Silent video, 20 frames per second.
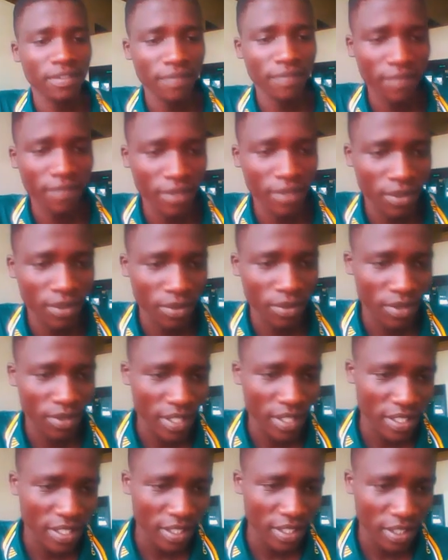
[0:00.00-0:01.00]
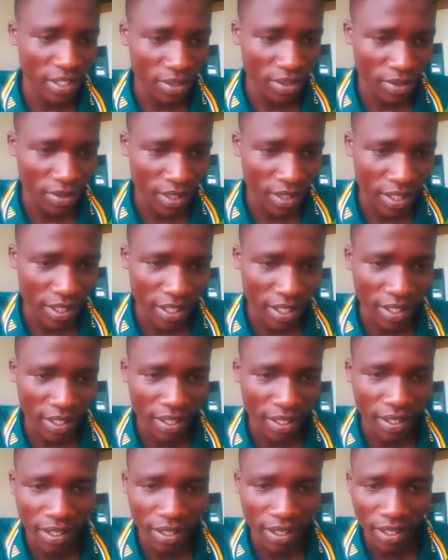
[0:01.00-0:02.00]
you translate to any other
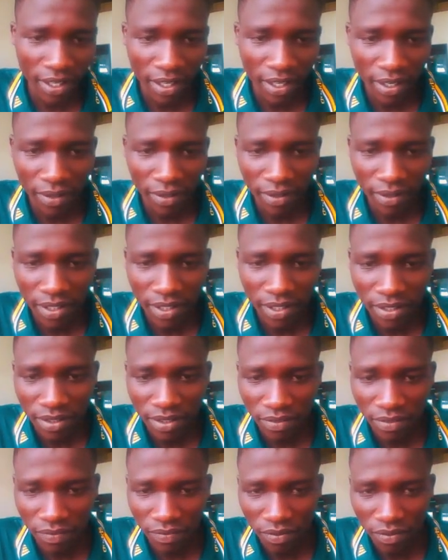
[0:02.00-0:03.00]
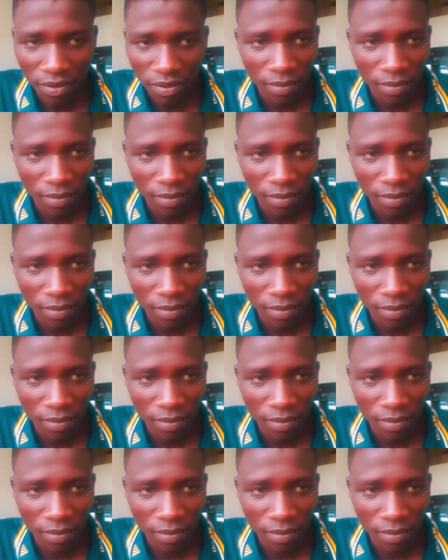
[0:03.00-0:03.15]
language from